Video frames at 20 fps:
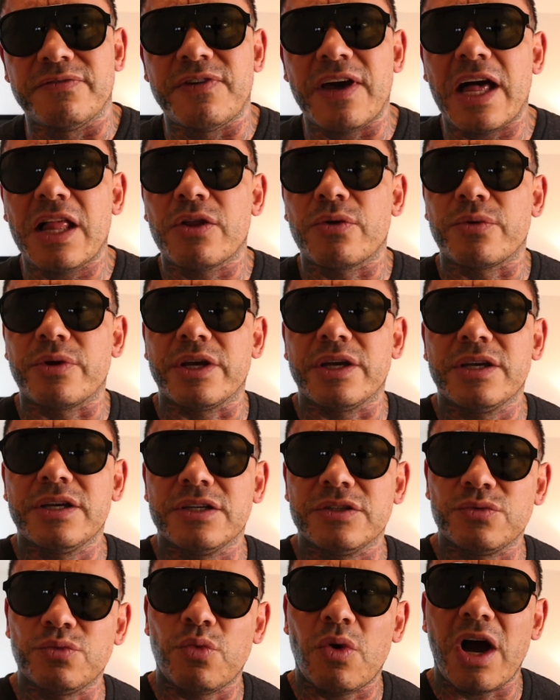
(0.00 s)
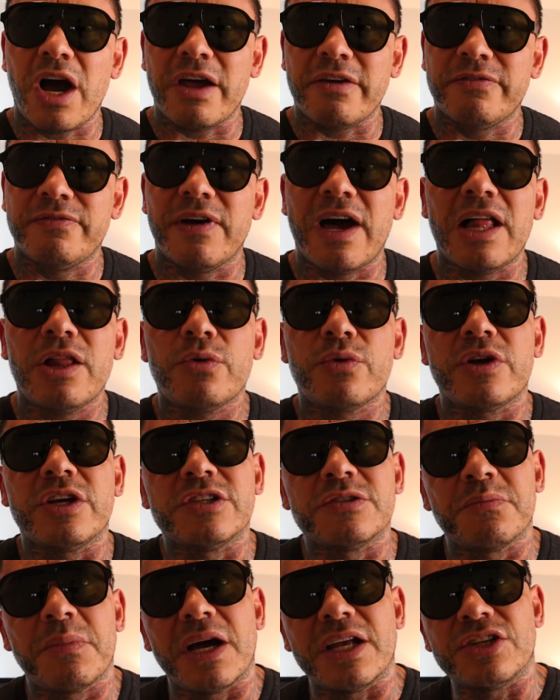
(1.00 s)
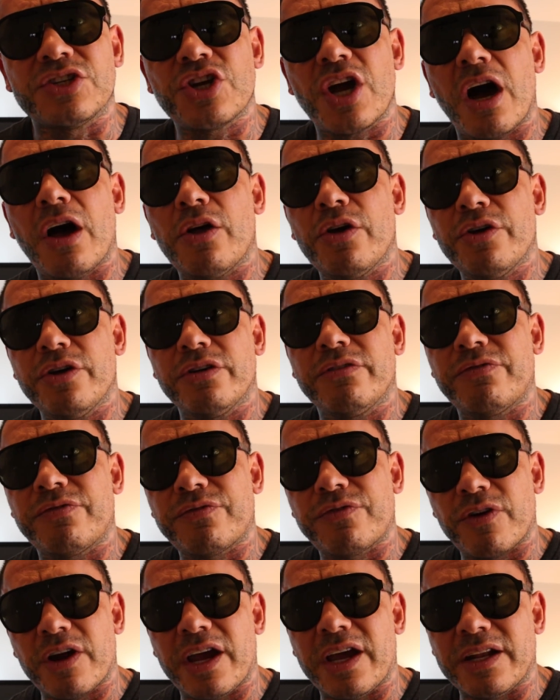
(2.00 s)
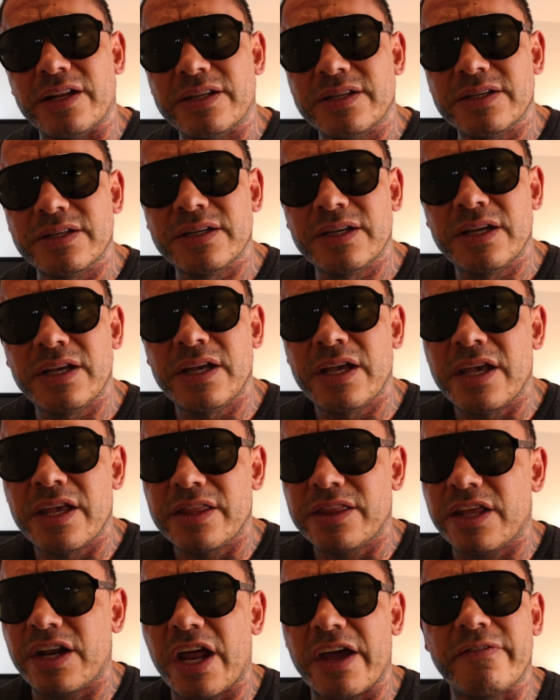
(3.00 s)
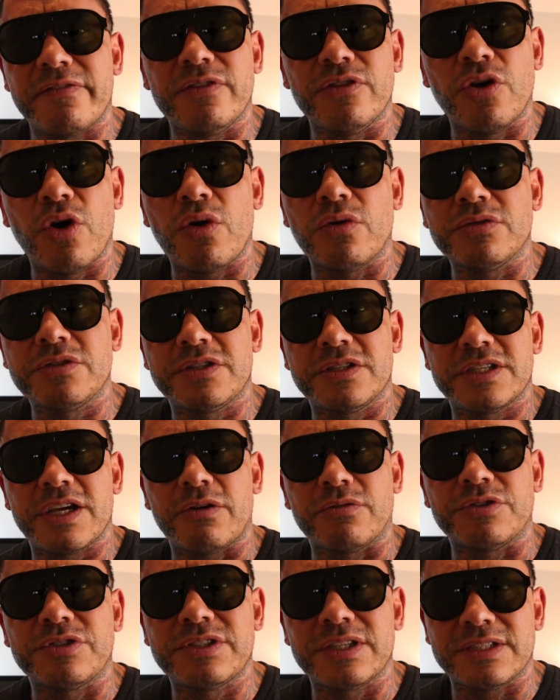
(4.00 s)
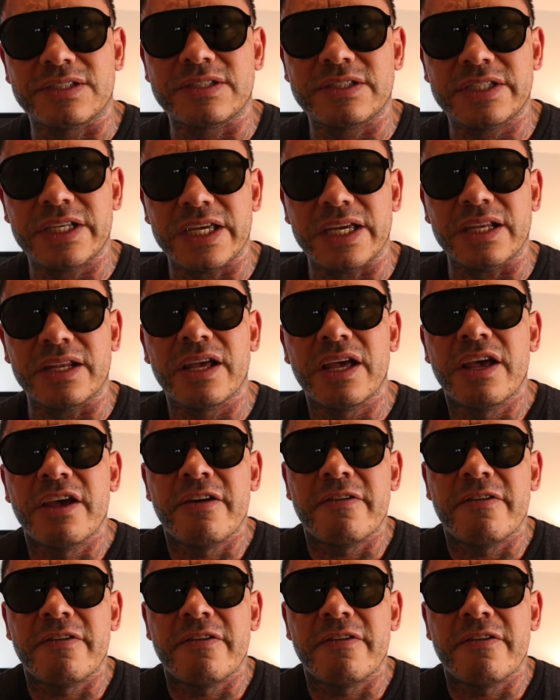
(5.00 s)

of Valerie, his wife. Valerie is my childhood friend that I've known since I was 16.